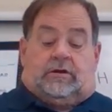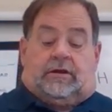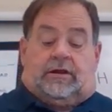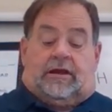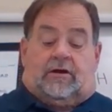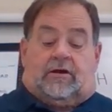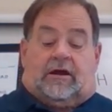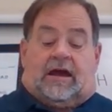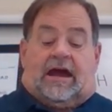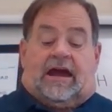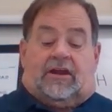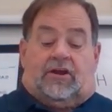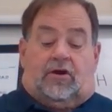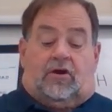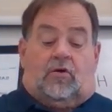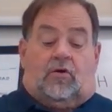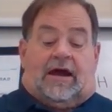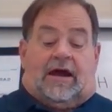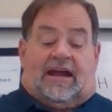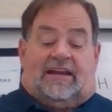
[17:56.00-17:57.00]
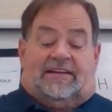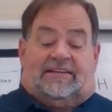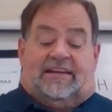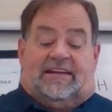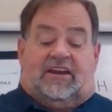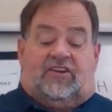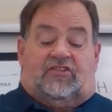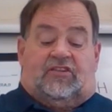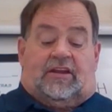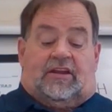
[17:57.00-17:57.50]
Now, I know I
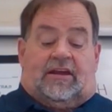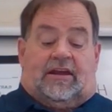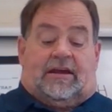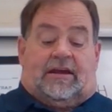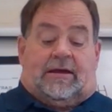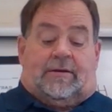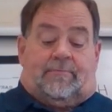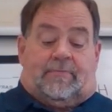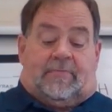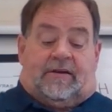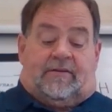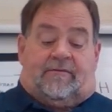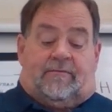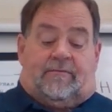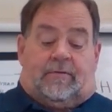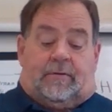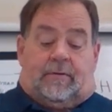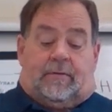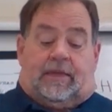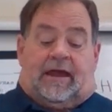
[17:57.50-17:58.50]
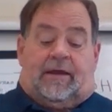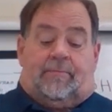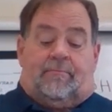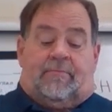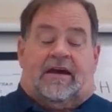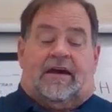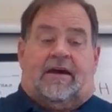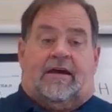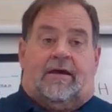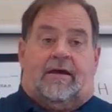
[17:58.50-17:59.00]
teach like
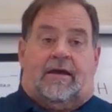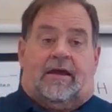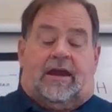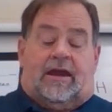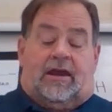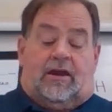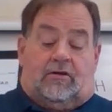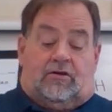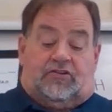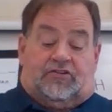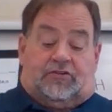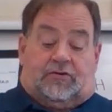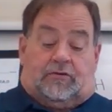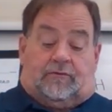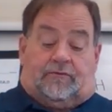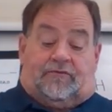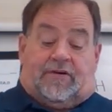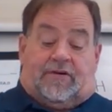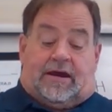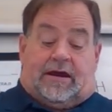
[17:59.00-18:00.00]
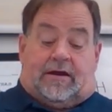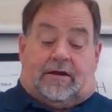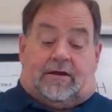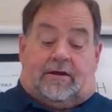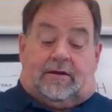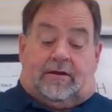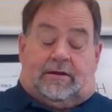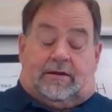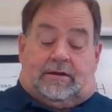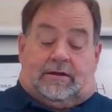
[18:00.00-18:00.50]
my hair is on
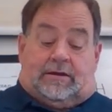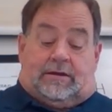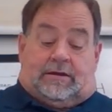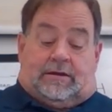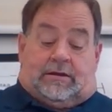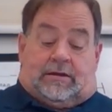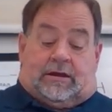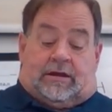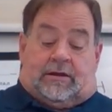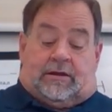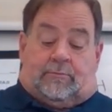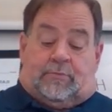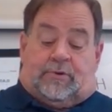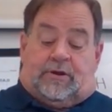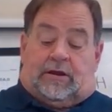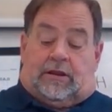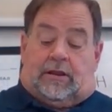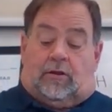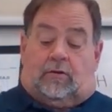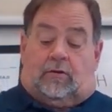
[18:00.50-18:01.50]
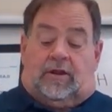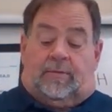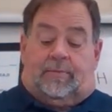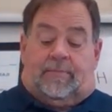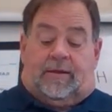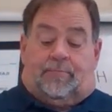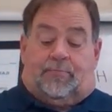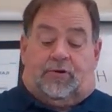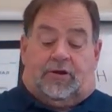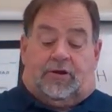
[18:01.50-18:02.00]
fire, but it'll only
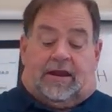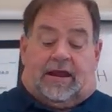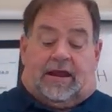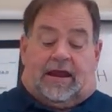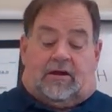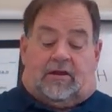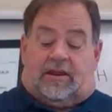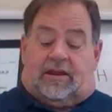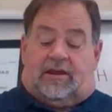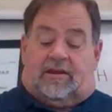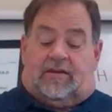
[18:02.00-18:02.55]
be put out